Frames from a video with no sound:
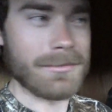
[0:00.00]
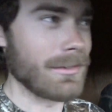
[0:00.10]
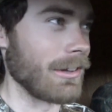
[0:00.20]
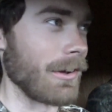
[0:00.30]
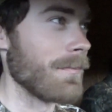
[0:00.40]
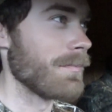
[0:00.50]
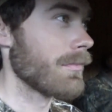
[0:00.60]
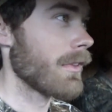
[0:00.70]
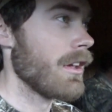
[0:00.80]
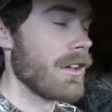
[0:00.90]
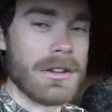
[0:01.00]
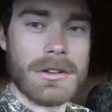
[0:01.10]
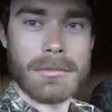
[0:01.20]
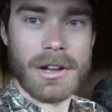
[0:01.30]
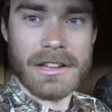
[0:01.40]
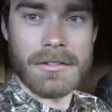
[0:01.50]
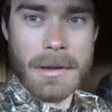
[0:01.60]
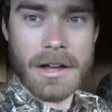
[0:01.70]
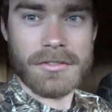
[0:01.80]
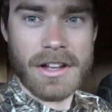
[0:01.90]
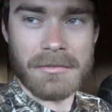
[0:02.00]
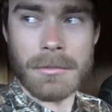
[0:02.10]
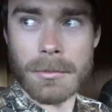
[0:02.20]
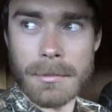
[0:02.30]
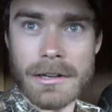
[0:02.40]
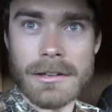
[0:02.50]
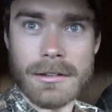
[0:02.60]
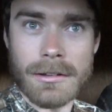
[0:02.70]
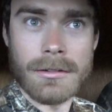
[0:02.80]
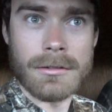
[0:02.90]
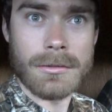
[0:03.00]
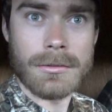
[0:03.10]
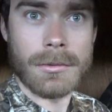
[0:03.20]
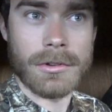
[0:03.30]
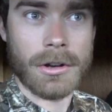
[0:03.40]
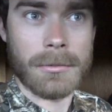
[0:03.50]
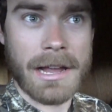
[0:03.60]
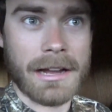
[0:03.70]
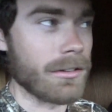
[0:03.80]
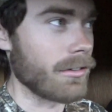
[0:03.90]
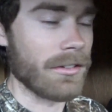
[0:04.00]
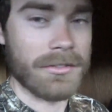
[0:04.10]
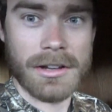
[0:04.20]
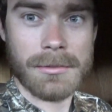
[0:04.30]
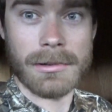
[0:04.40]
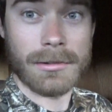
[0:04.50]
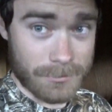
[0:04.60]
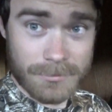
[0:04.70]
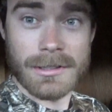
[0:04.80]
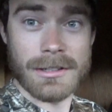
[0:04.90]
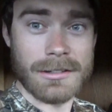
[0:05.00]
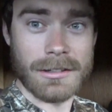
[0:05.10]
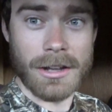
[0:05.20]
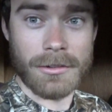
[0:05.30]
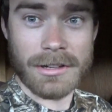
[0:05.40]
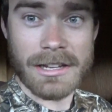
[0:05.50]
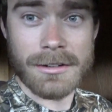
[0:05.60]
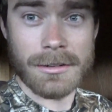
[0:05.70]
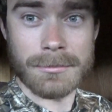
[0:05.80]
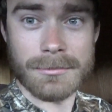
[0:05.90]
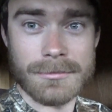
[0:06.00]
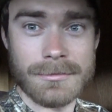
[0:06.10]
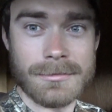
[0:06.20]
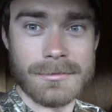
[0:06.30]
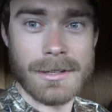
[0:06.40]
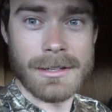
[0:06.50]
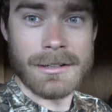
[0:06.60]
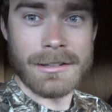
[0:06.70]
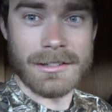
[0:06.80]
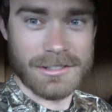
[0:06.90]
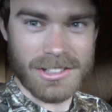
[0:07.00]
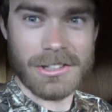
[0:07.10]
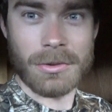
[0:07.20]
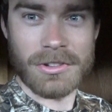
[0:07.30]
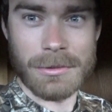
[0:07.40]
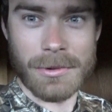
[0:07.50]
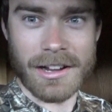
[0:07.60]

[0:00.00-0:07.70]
So probably give it about 5 more minutes and we'll start packing stuff up and go and getting them. Let's just go see what I